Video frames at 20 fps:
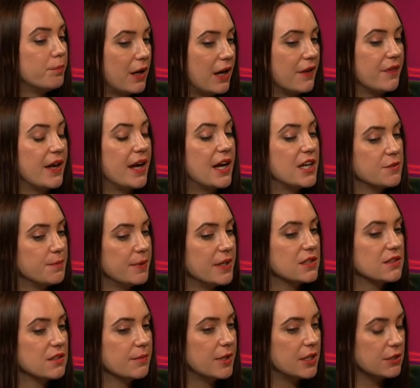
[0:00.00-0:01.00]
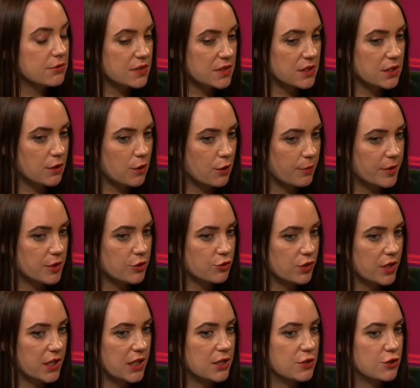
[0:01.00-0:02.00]
but there has been some interesting
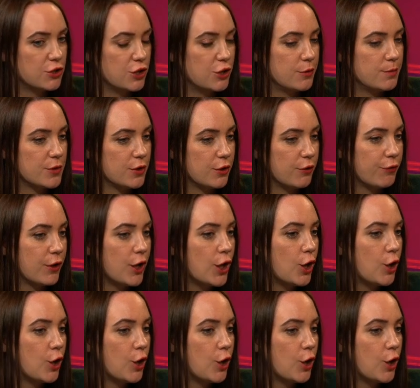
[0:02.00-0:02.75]
commentary in terms of